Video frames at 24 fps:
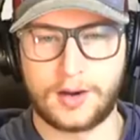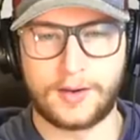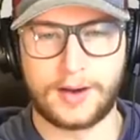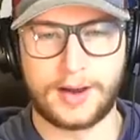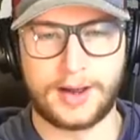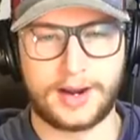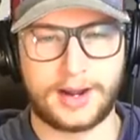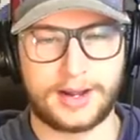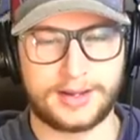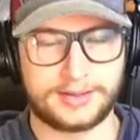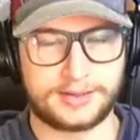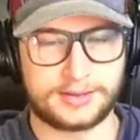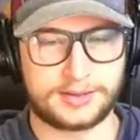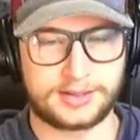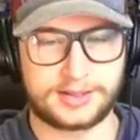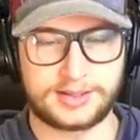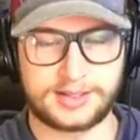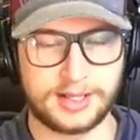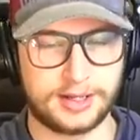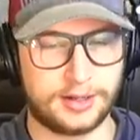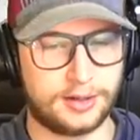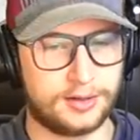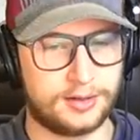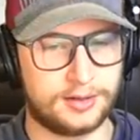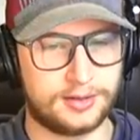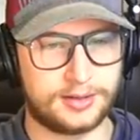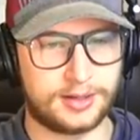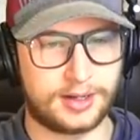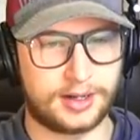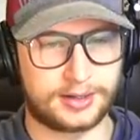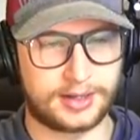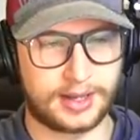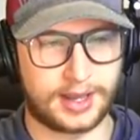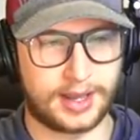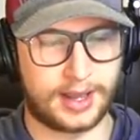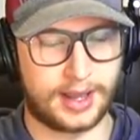All right,
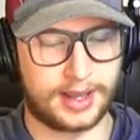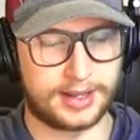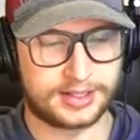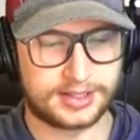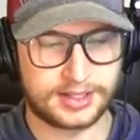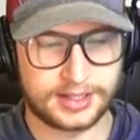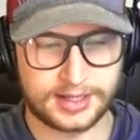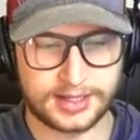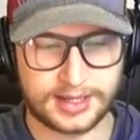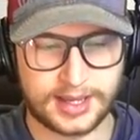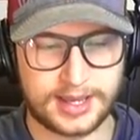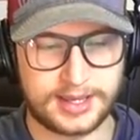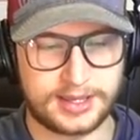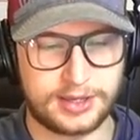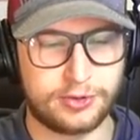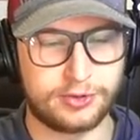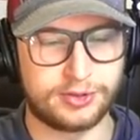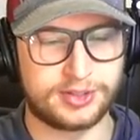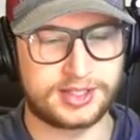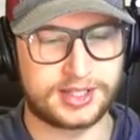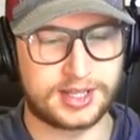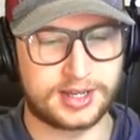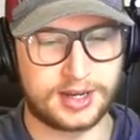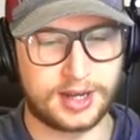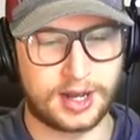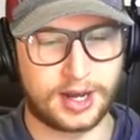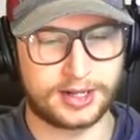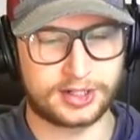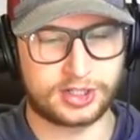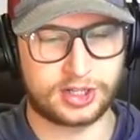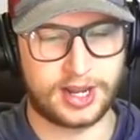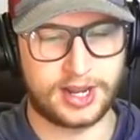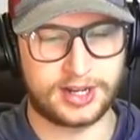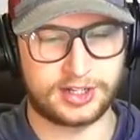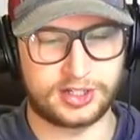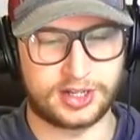okay, I just need to get used to
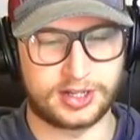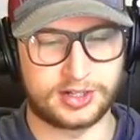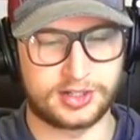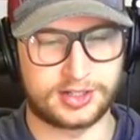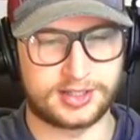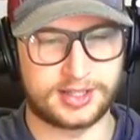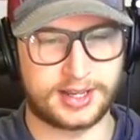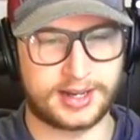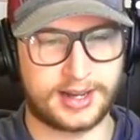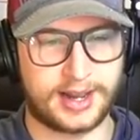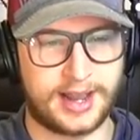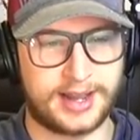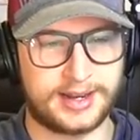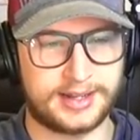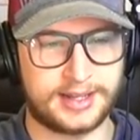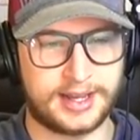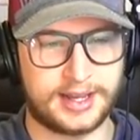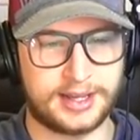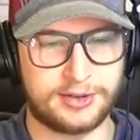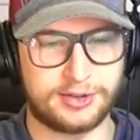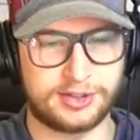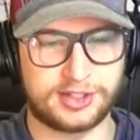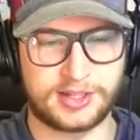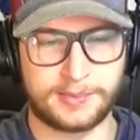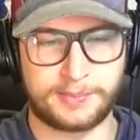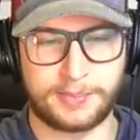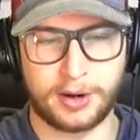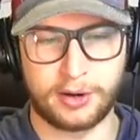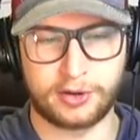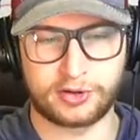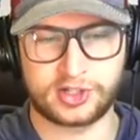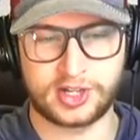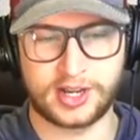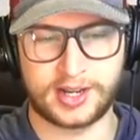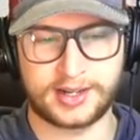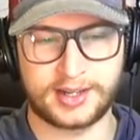not changing it. Just like I had to get used to
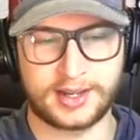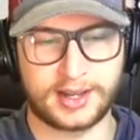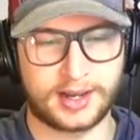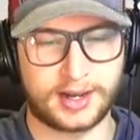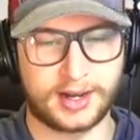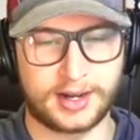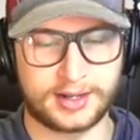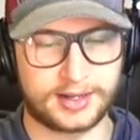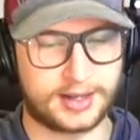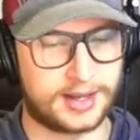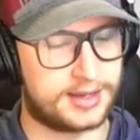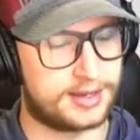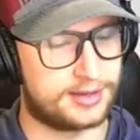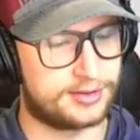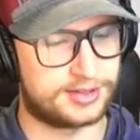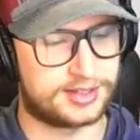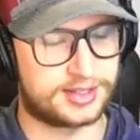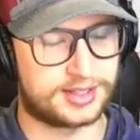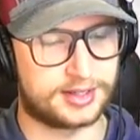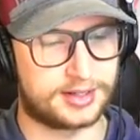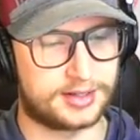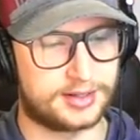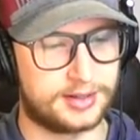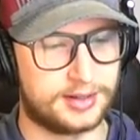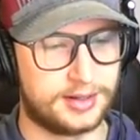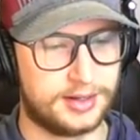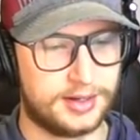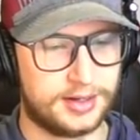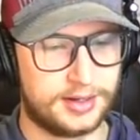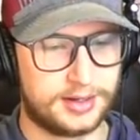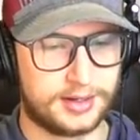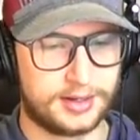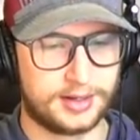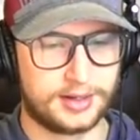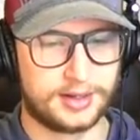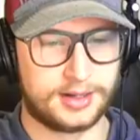poke checking, I got to get used to
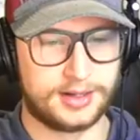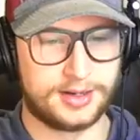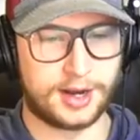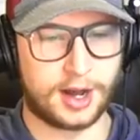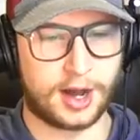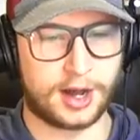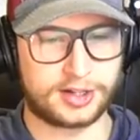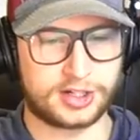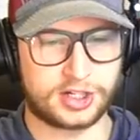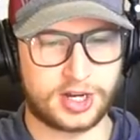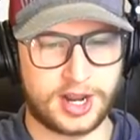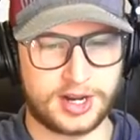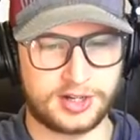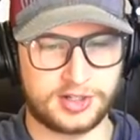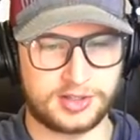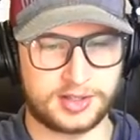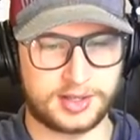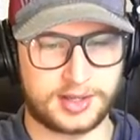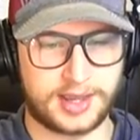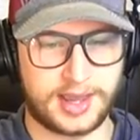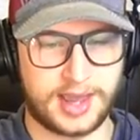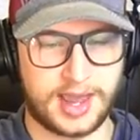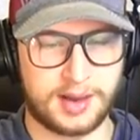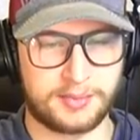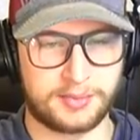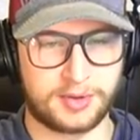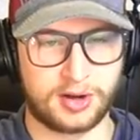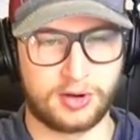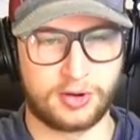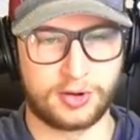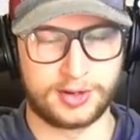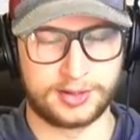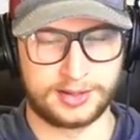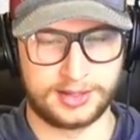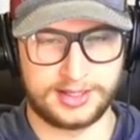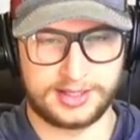not changing the camera,
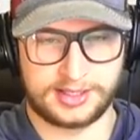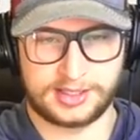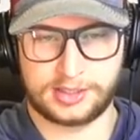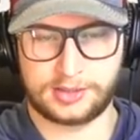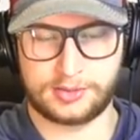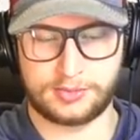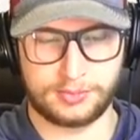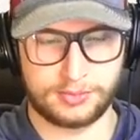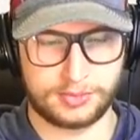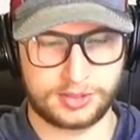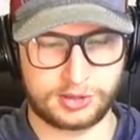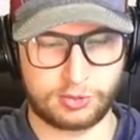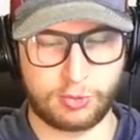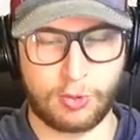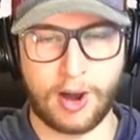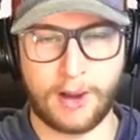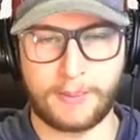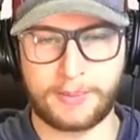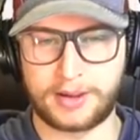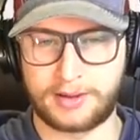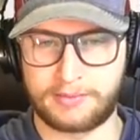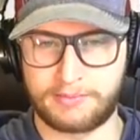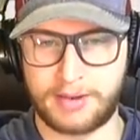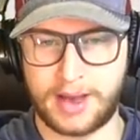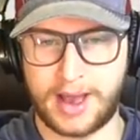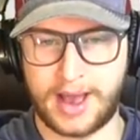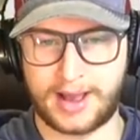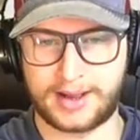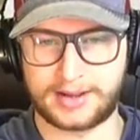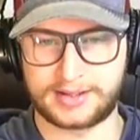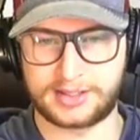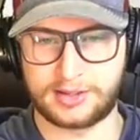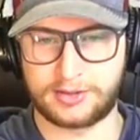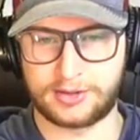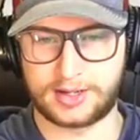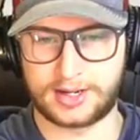or at least swapping
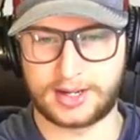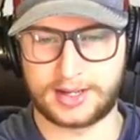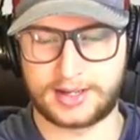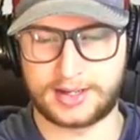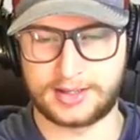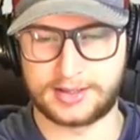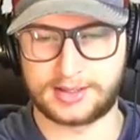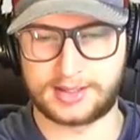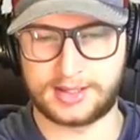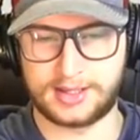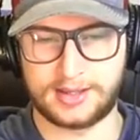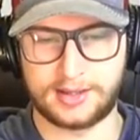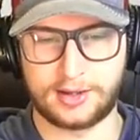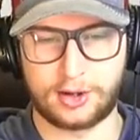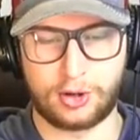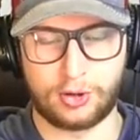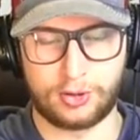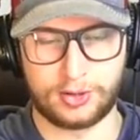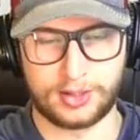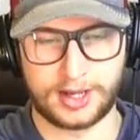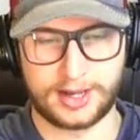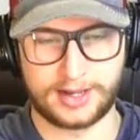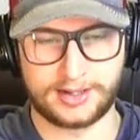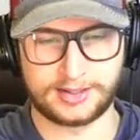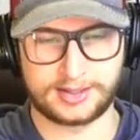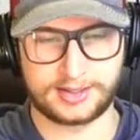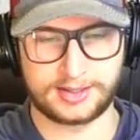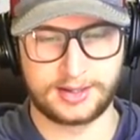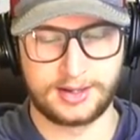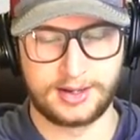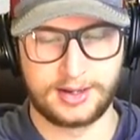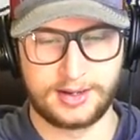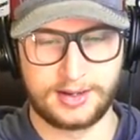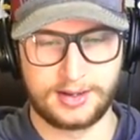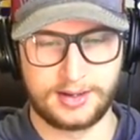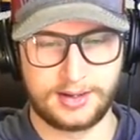back so that I can see the whole ice
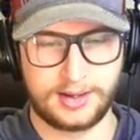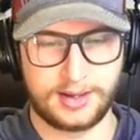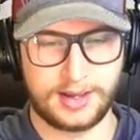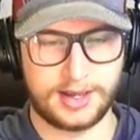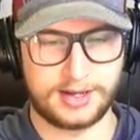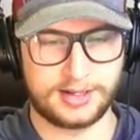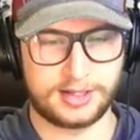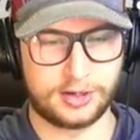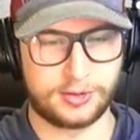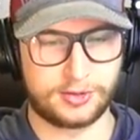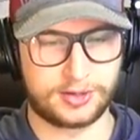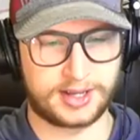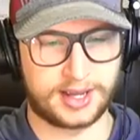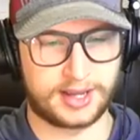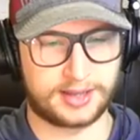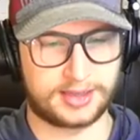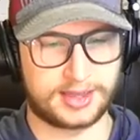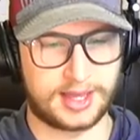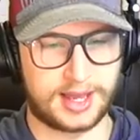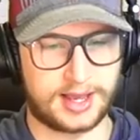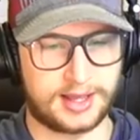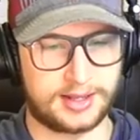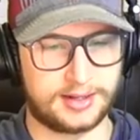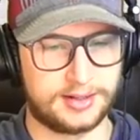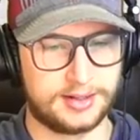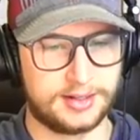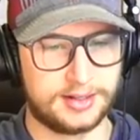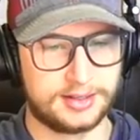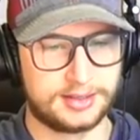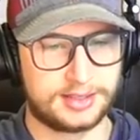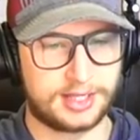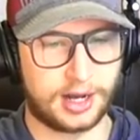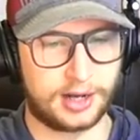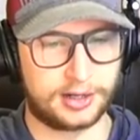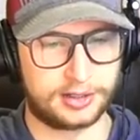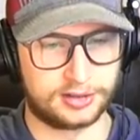and don't get that
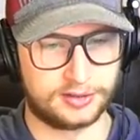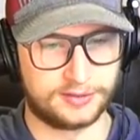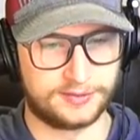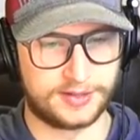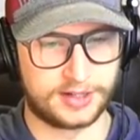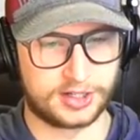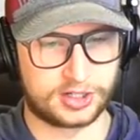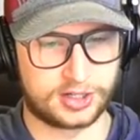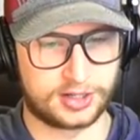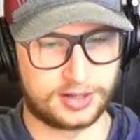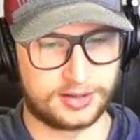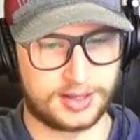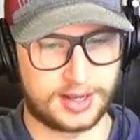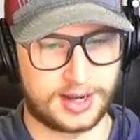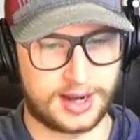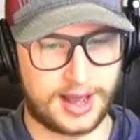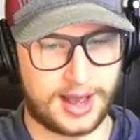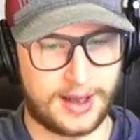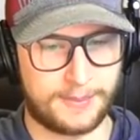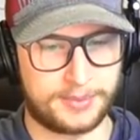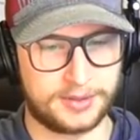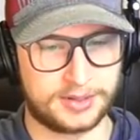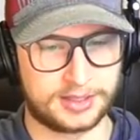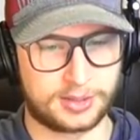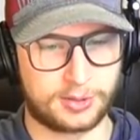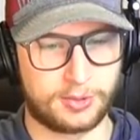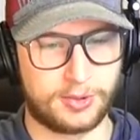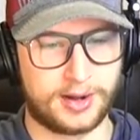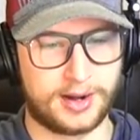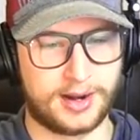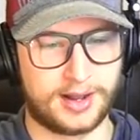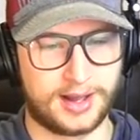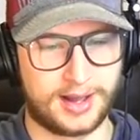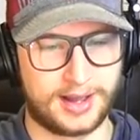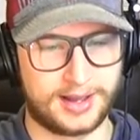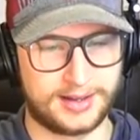tunnel vision that happens
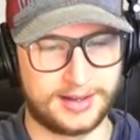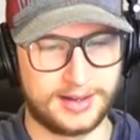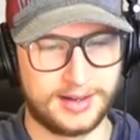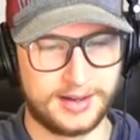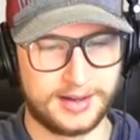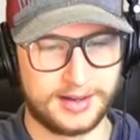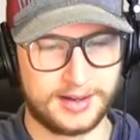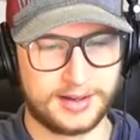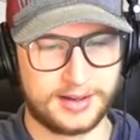when I